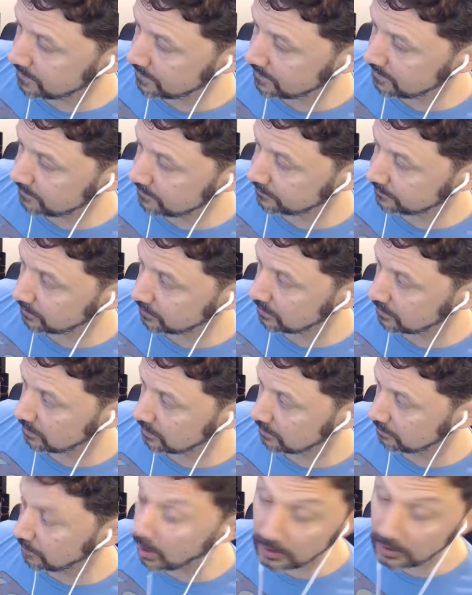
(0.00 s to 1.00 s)
for
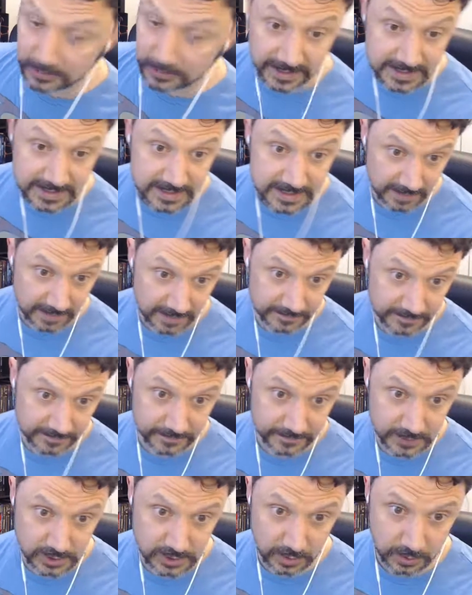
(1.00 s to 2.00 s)
modern day stuff.
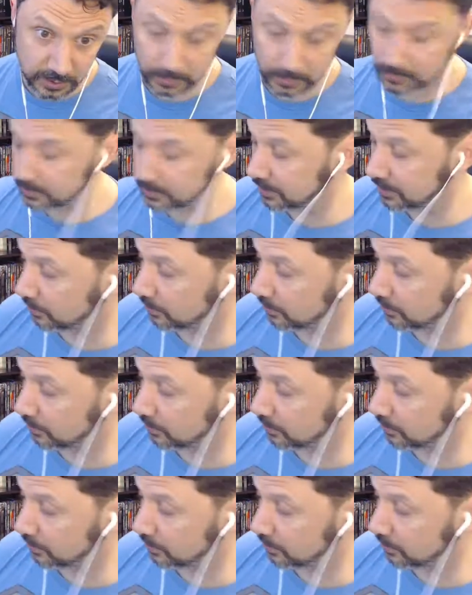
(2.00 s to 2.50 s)
So you know,